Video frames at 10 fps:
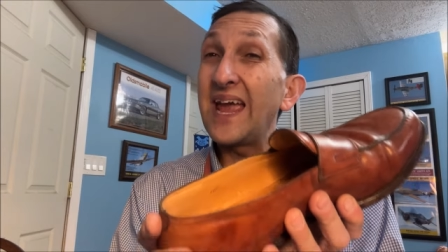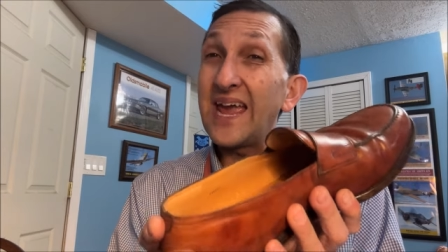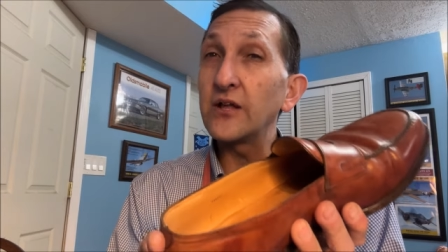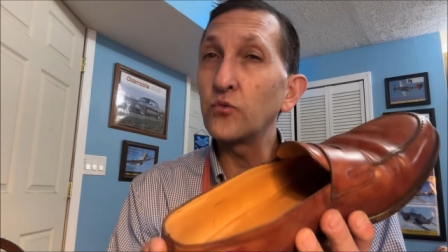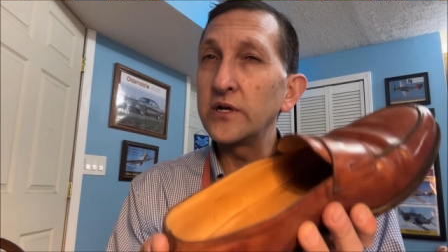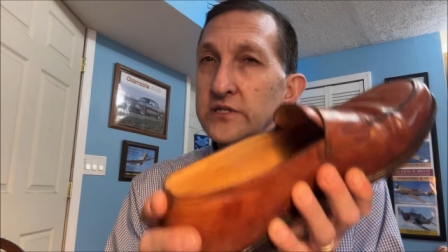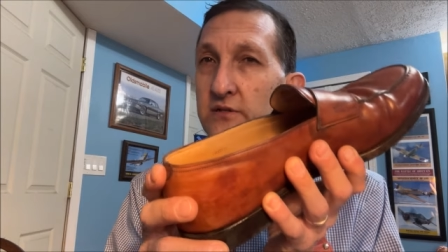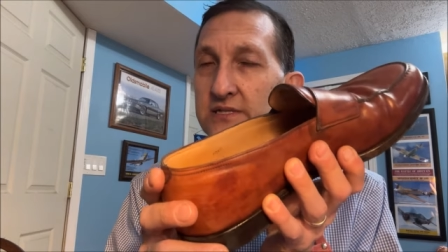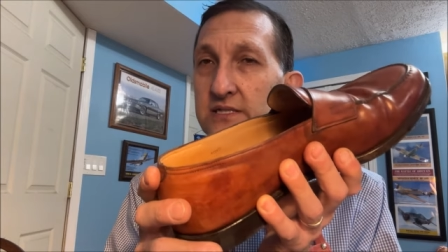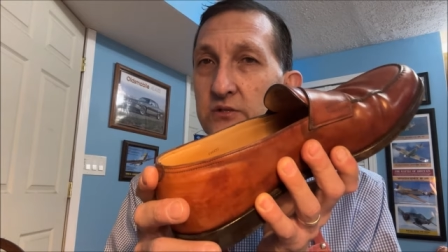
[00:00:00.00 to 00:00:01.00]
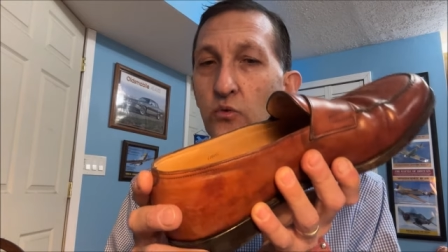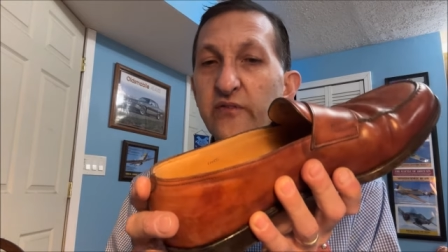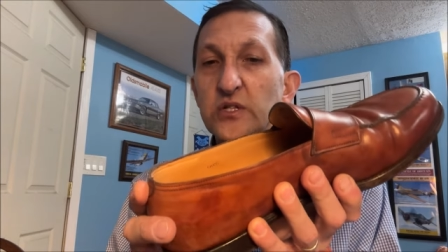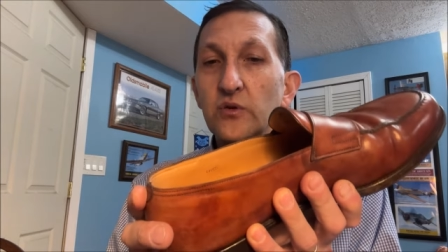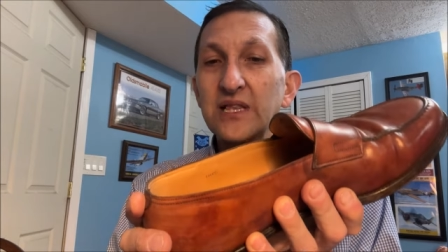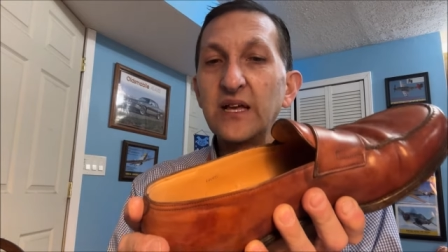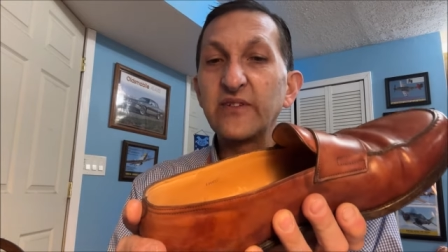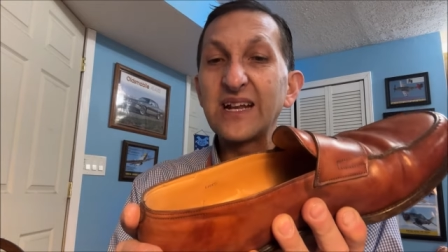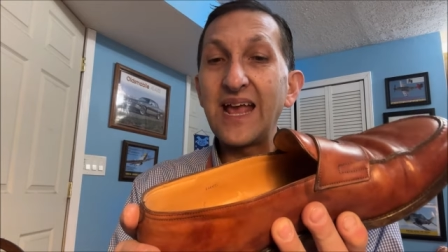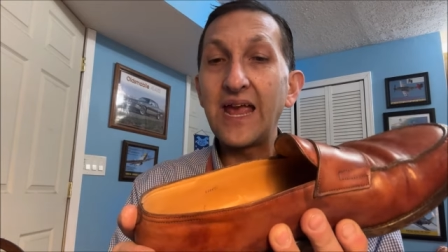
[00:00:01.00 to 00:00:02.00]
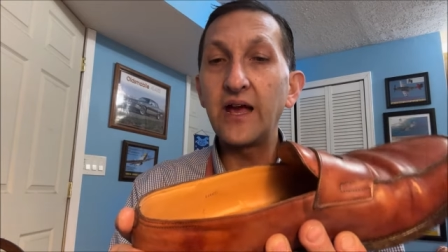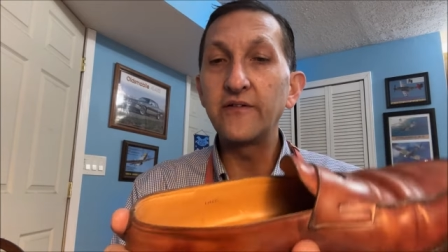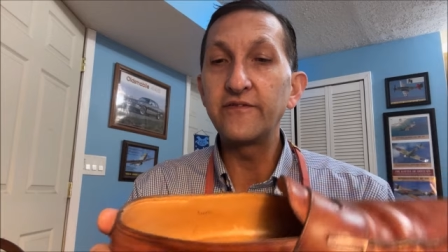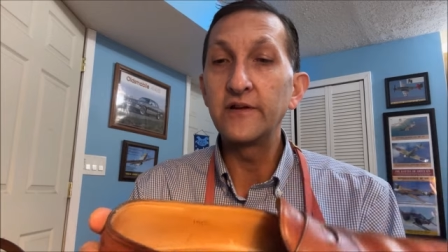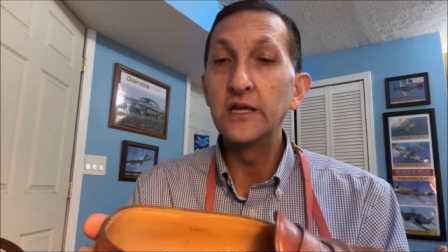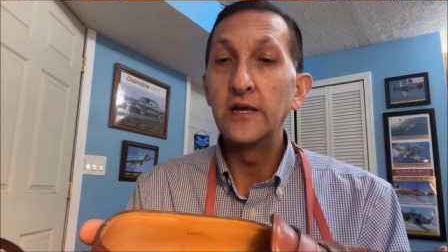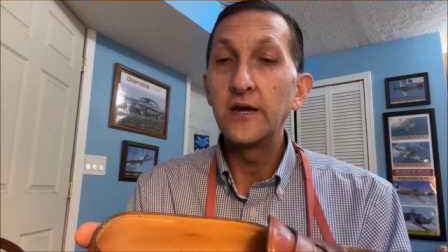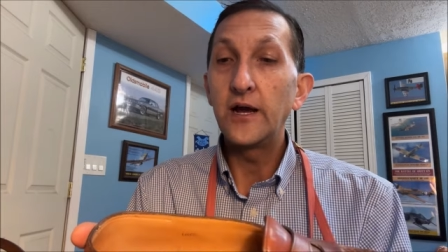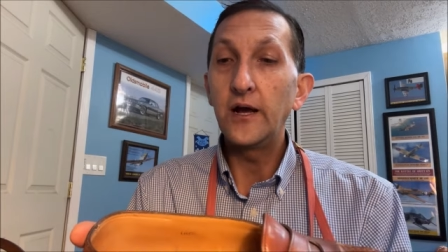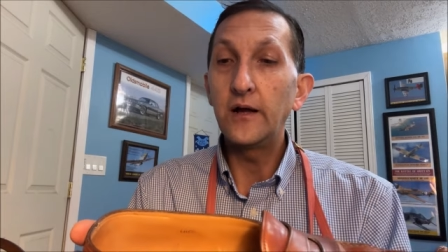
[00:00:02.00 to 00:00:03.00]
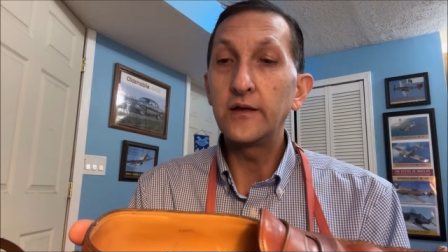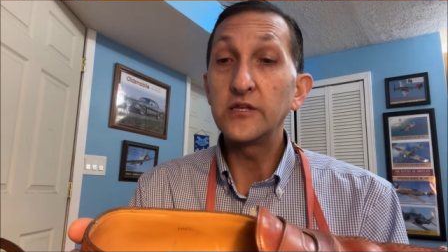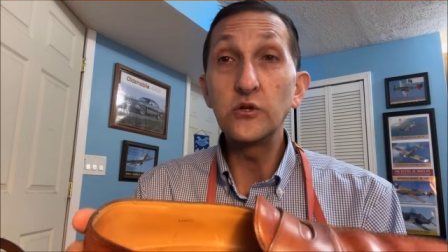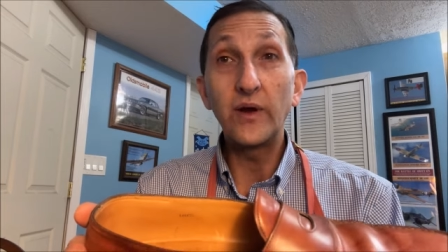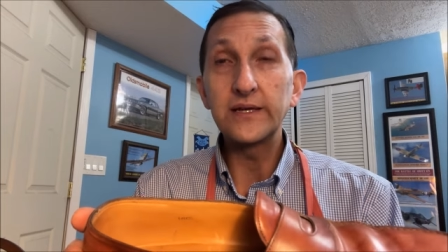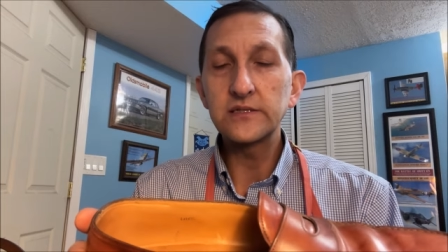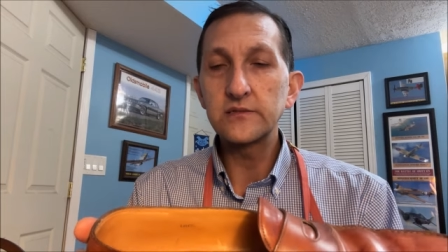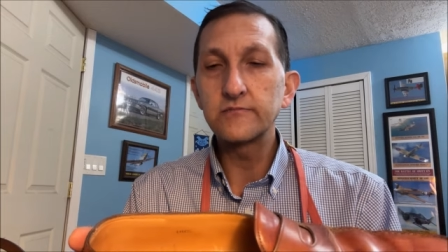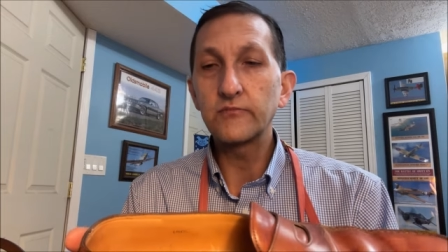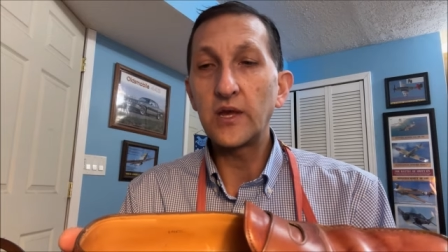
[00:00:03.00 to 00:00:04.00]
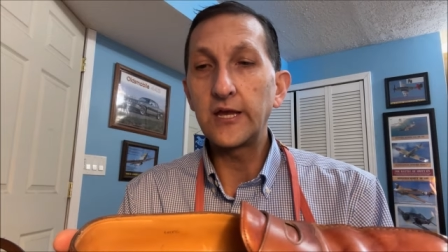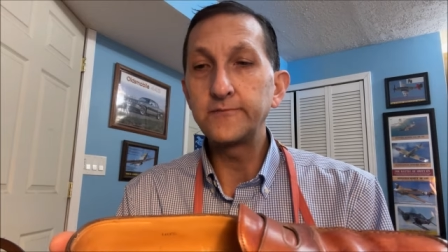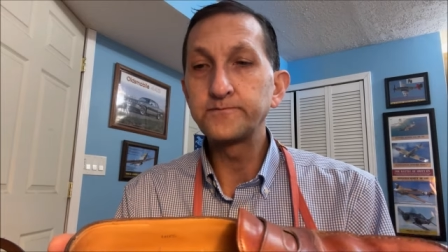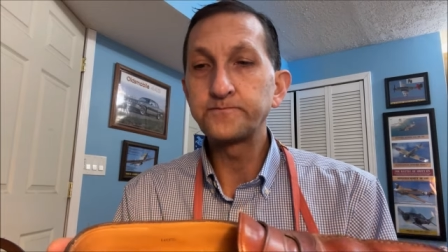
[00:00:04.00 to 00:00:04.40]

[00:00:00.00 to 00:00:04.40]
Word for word: Add one, so this is equivalent to 11 and a half uh, US, okay?